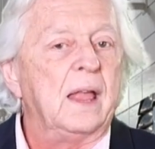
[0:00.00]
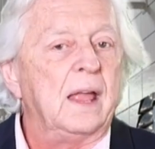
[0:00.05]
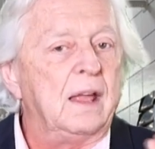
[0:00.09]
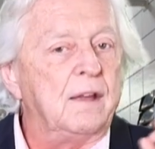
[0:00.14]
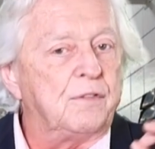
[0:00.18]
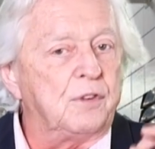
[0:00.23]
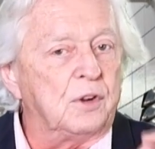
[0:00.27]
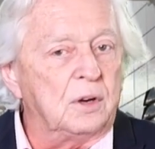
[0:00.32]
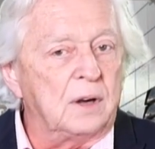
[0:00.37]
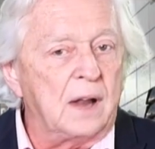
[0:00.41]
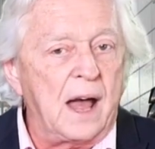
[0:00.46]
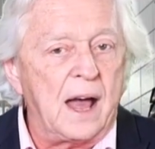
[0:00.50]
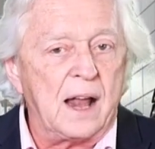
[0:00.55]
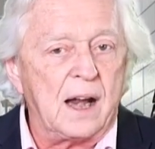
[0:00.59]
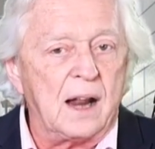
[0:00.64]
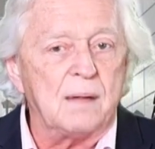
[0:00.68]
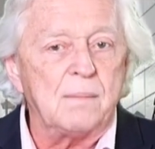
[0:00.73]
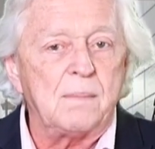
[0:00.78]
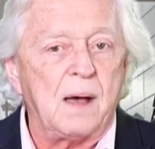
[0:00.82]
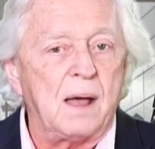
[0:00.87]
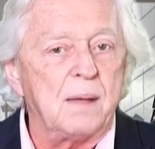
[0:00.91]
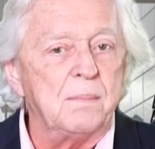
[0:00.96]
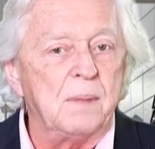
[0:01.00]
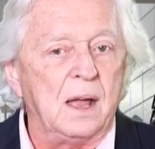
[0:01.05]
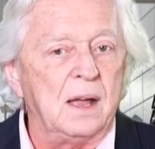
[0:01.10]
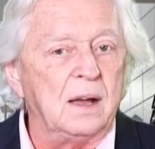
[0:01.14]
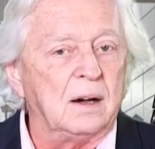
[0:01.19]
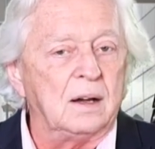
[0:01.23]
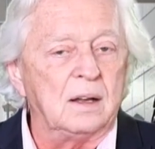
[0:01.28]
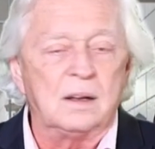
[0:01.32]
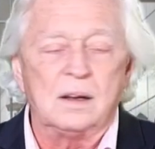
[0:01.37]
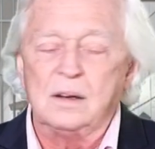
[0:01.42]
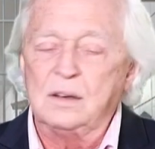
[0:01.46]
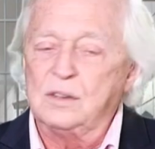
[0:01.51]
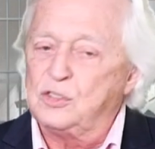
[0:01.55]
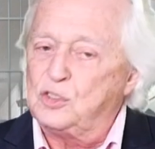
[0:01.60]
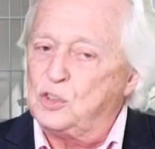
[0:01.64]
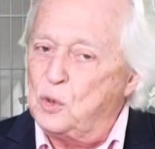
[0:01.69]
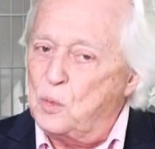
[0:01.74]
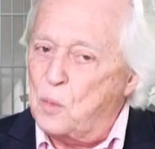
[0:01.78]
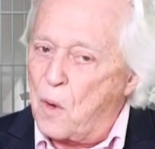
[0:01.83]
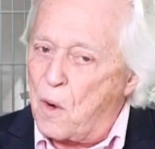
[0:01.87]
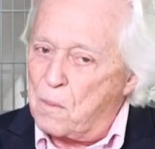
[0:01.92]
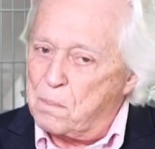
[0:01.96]
If you're not on my mailing
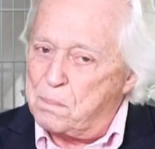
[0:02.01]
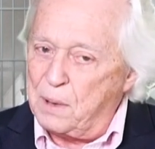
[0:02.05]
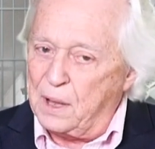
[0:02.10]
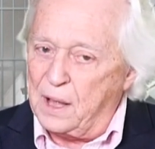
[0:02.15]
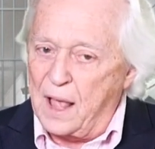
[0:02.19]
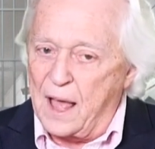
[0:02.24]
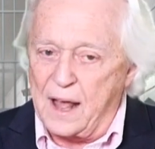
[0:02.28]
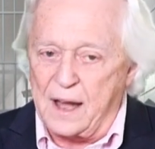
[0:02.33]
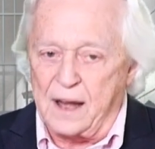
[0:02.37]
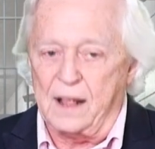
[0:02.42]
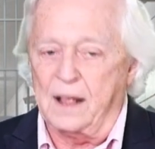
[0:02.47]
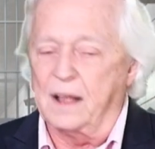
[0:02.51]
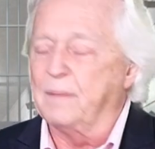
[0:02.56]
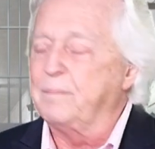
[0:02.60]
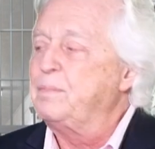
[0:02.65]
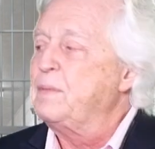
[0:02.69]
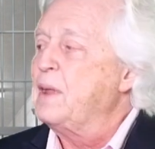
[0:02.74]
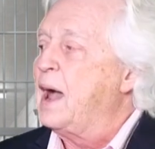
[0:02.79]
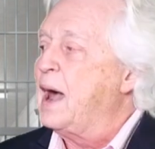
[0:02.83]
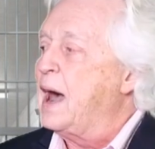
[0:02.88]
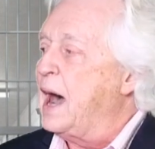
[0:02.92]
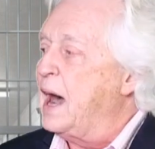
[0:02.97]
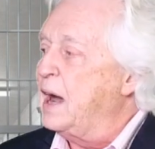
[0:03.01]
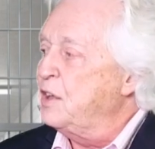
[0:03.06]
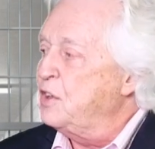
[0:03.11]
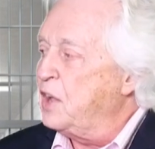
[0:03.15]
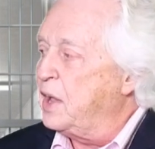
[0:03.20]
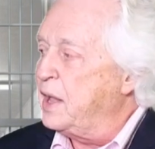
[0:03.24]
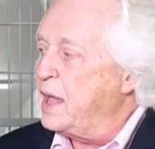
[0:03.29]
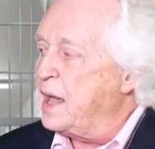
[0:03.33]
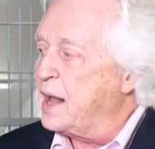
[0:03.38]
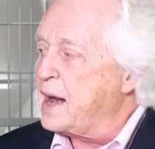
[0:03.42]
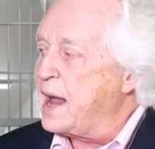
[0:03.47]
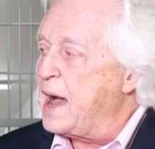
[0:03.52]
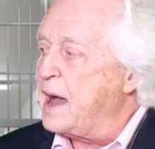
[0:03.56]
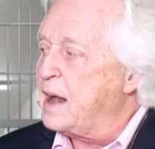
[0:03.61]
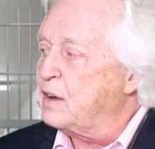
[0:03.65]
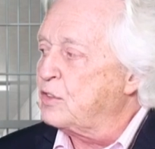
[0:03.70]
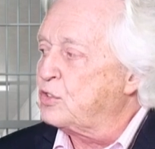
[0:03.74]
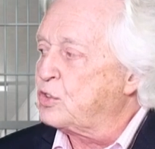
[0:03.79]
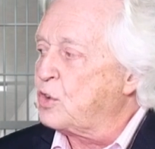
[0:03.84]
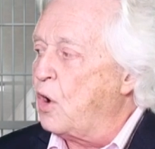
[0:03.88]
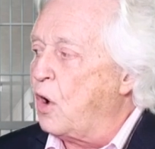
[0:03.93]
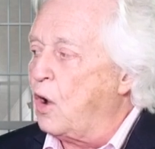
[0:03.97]
list, you won't be getting it. How you get
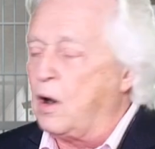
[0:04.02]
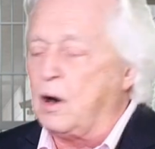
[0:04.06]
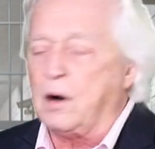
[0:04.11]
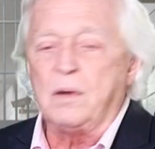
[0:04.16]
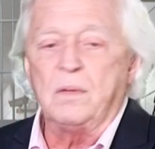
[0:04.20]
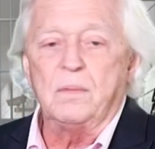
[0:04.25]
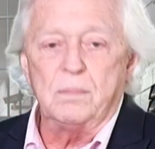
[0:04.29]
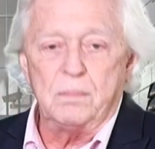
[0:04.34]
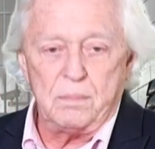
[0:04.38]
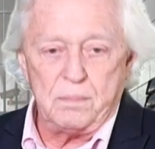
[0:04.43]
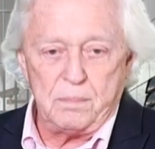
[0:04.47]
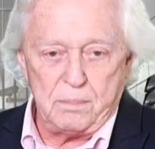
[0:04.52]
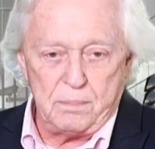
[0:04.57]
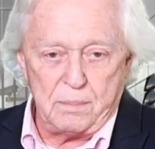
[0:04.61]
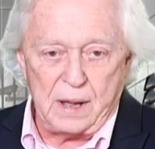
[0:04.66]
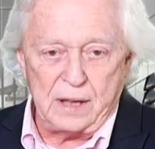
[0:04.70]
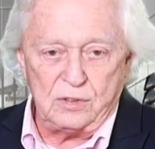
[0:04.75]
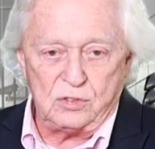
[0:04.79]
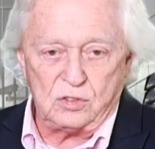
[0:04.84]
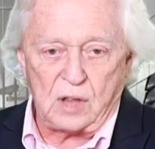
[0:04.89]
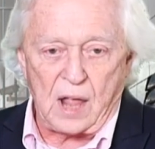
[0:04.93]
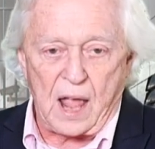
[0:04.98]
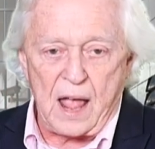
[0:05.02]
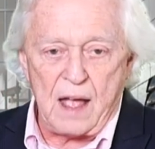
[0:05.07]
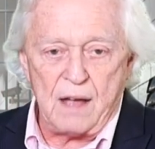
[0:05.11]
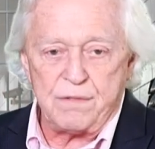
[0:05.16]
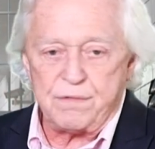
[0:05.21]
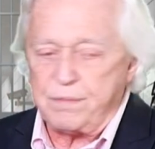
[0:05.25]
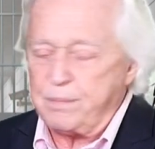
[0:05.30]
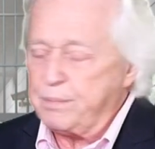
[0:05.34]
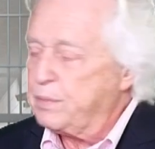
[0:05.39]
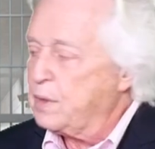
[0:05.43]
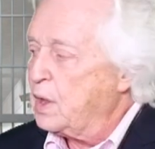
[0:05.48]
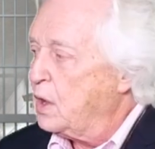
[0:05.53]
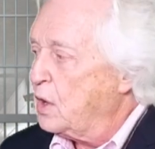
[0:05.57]
on is call my staff.